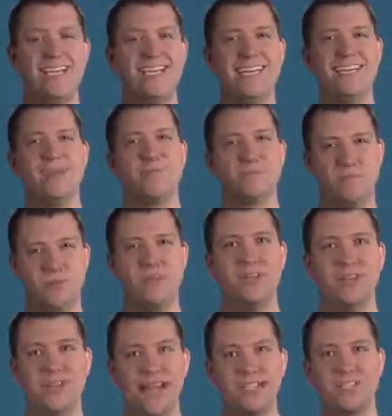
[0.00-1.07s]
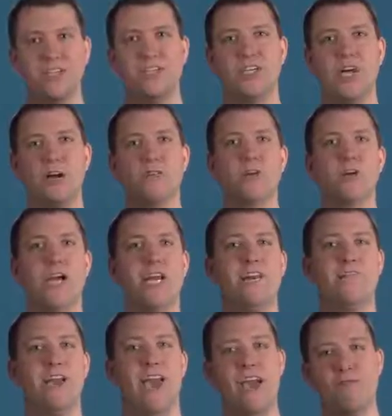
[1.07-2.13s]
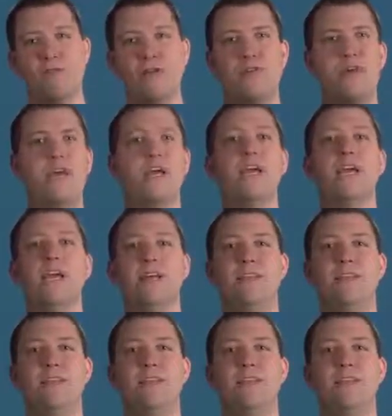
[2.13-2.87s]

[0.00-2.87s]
did the lesson cover kind of everything